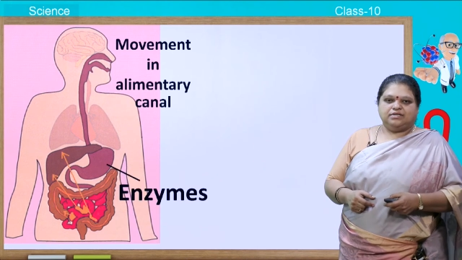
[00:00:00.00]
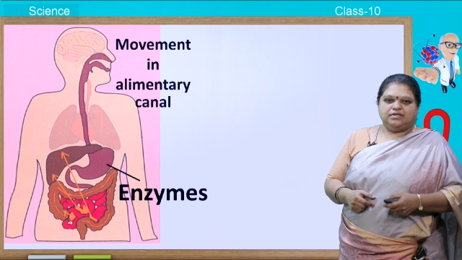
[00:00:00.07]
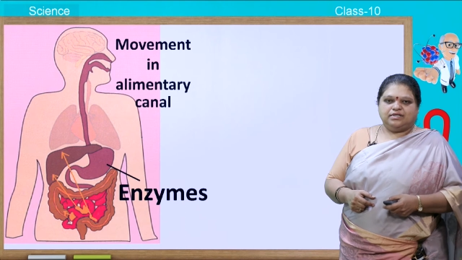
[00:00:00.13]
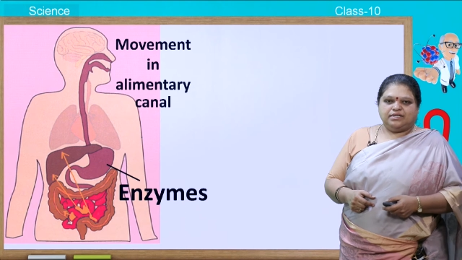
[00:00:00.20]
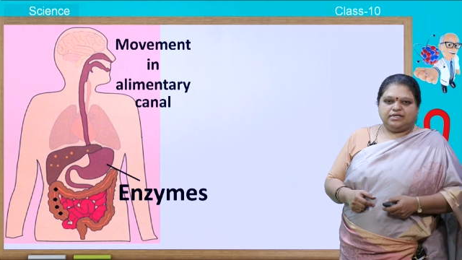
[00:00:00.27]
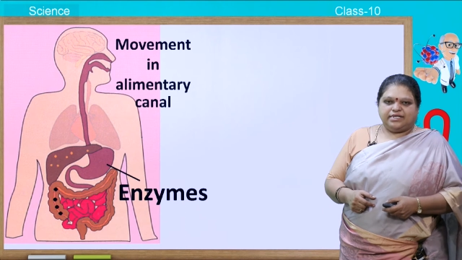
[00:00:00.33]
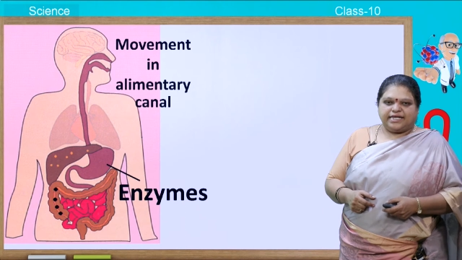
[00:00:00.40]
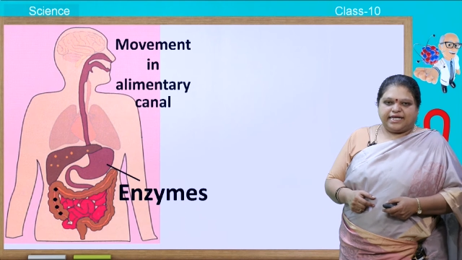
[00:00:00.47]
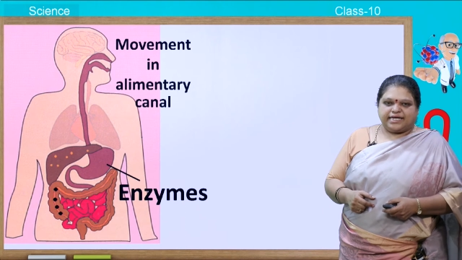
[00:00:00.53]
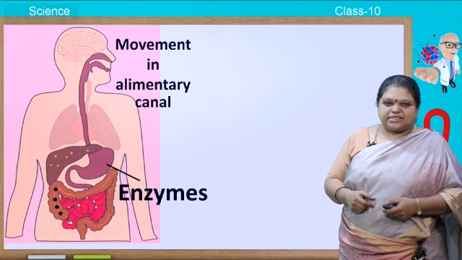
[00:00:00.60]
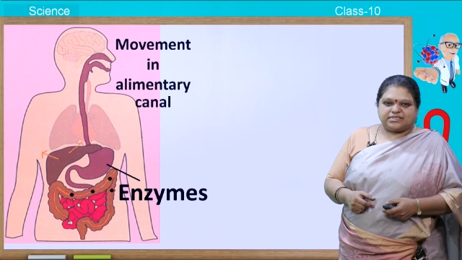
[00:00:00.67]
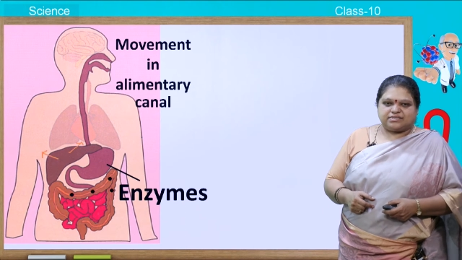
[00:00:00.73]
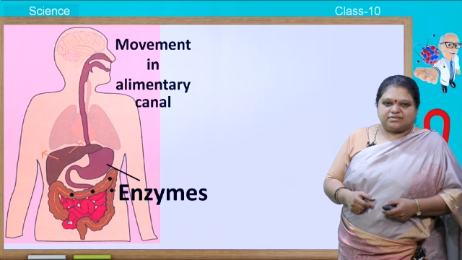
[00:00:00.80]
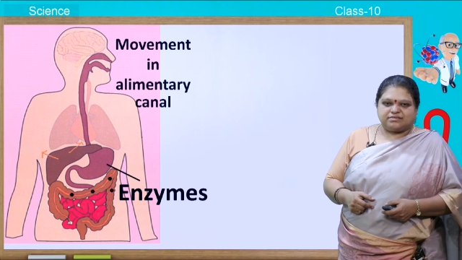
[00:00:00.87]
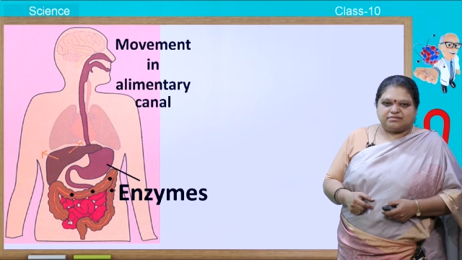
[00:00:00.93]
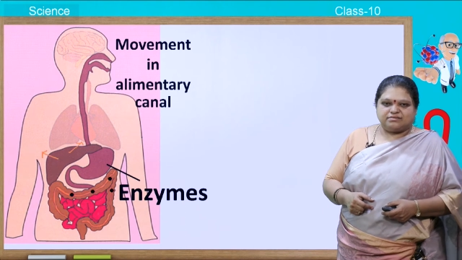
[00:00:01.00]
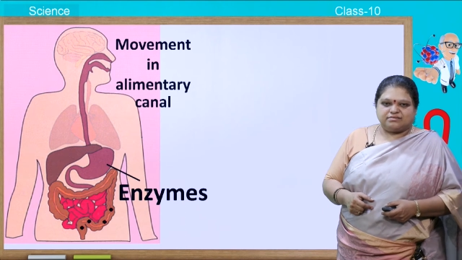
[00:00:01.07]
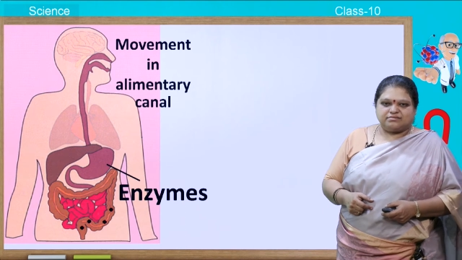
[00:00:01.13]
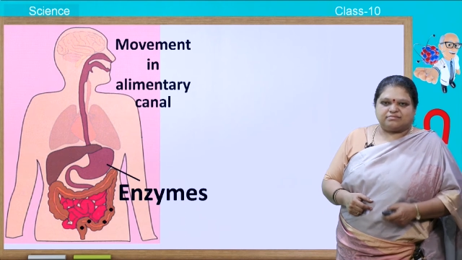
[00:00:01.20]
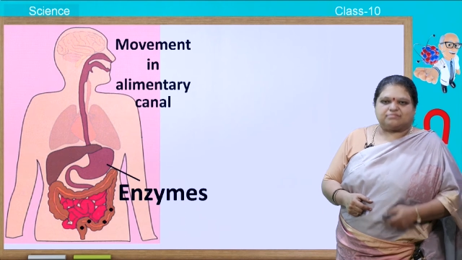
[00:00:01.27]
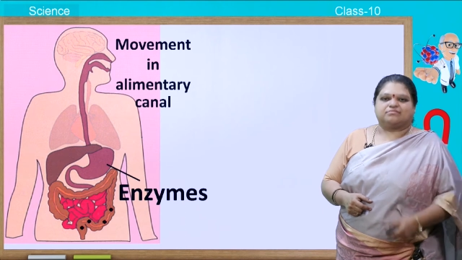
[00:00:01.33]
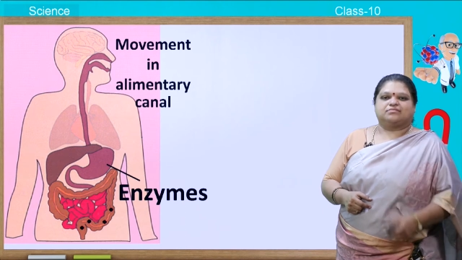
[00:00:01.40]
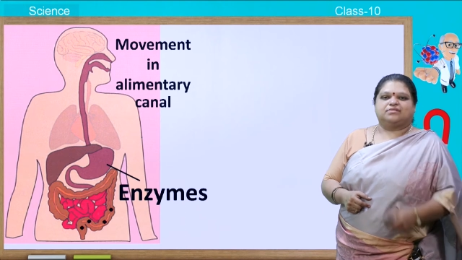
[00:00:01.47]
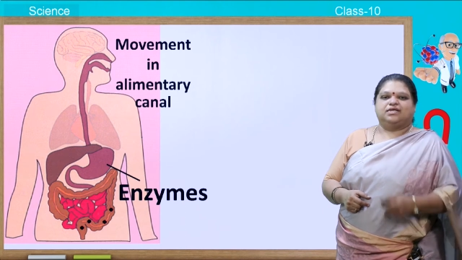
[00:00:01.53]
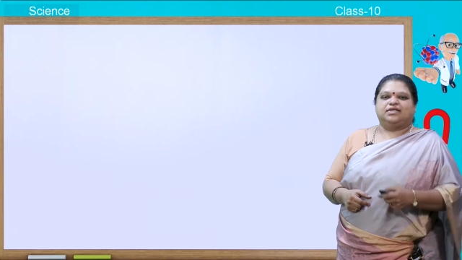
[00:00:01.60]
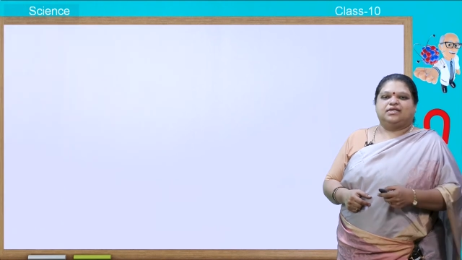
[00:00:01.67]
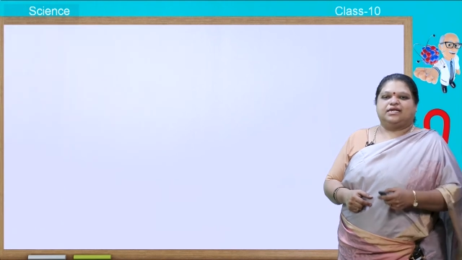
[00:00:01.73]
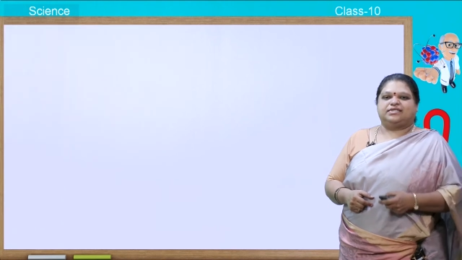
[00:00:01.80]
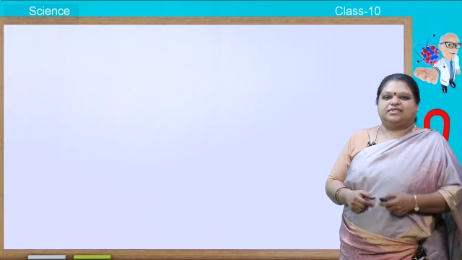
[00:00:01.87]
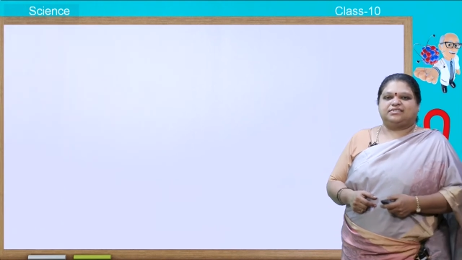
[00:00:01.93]
Next,
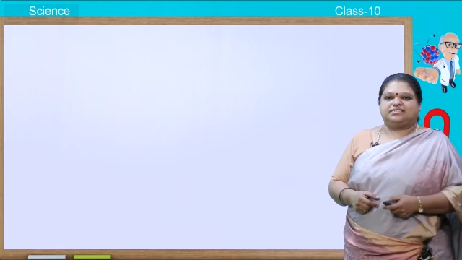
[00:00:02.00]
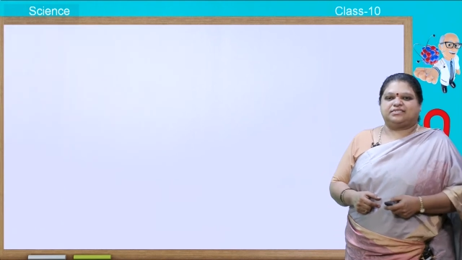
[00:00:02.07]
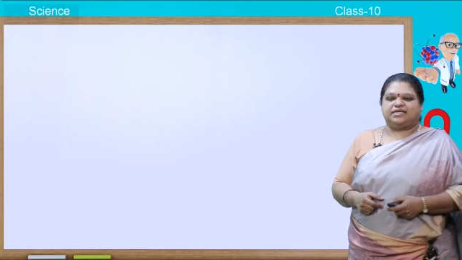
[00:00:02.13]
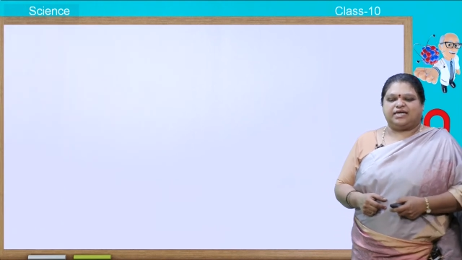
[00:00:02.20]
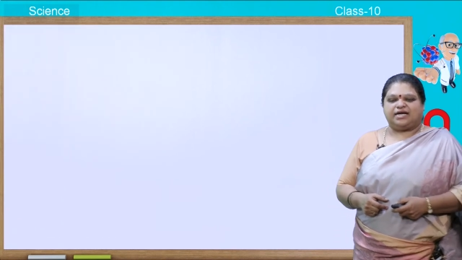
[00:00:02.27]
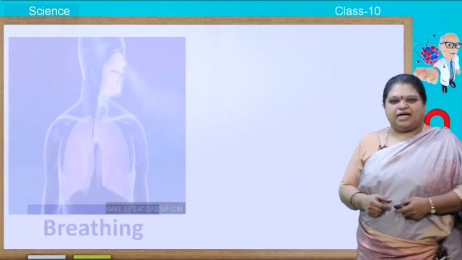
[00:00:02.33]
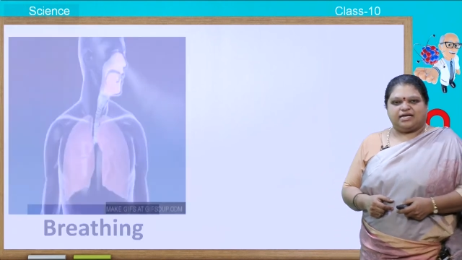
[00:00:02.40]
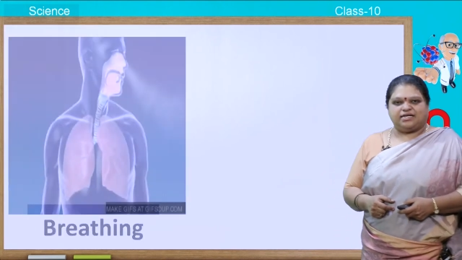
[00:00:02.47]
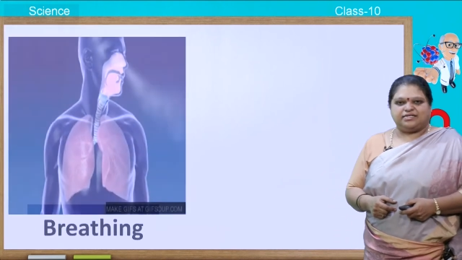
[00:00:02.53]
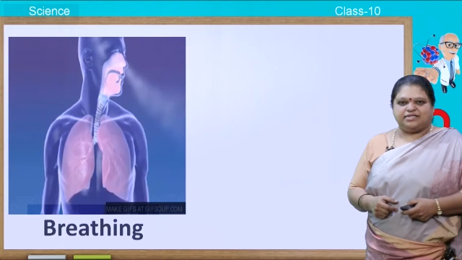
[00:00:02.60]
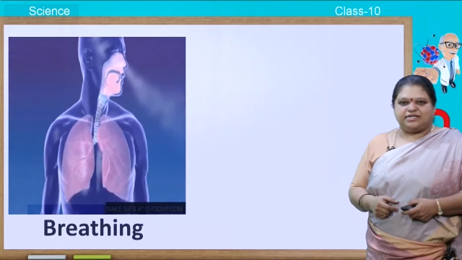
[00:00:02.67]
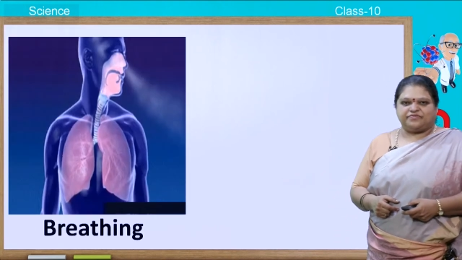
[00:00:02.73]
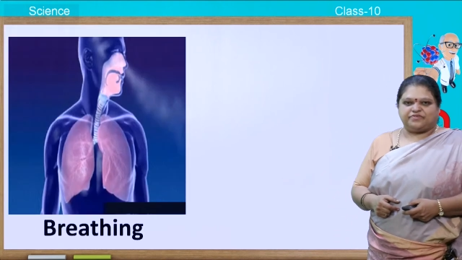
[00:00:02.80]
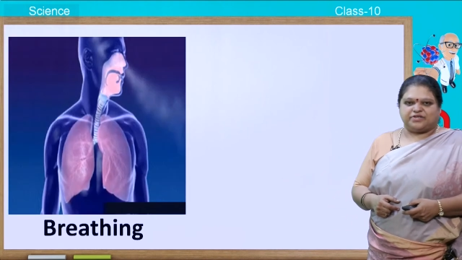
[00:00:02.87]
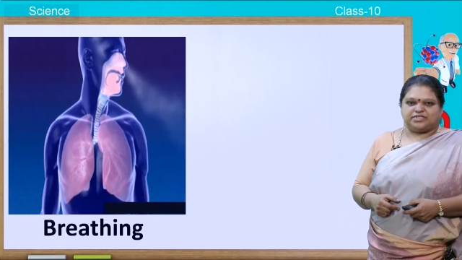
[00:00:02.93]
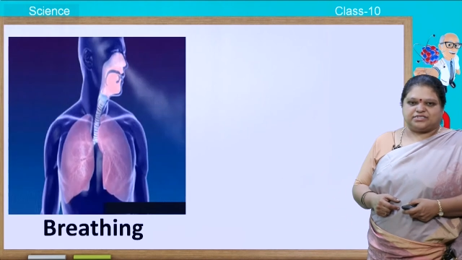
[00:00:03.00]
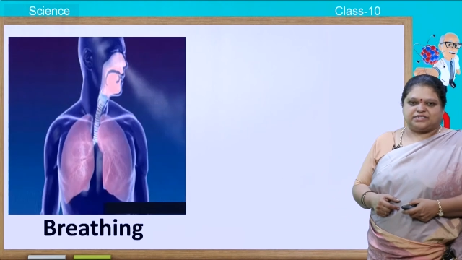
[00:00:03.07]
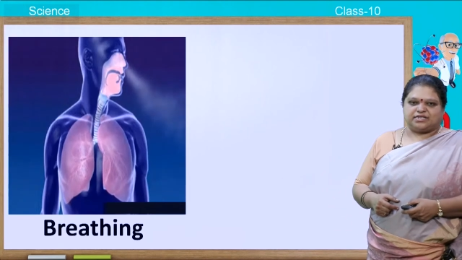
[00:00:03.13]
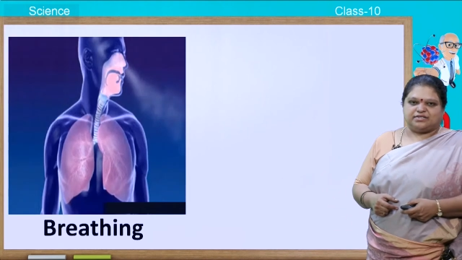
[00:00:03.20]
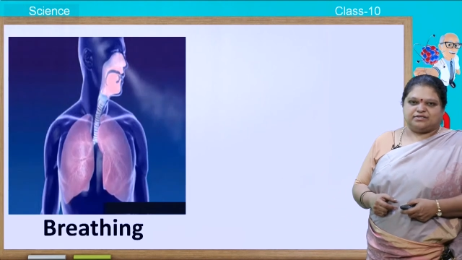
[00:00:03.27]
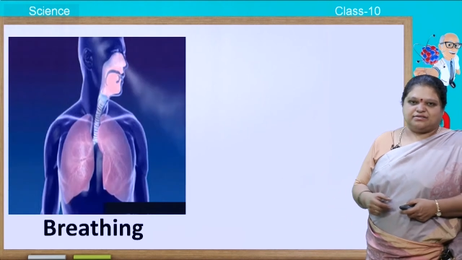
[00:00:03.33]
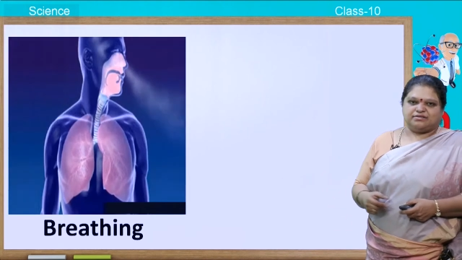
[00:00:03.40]
let us see another function.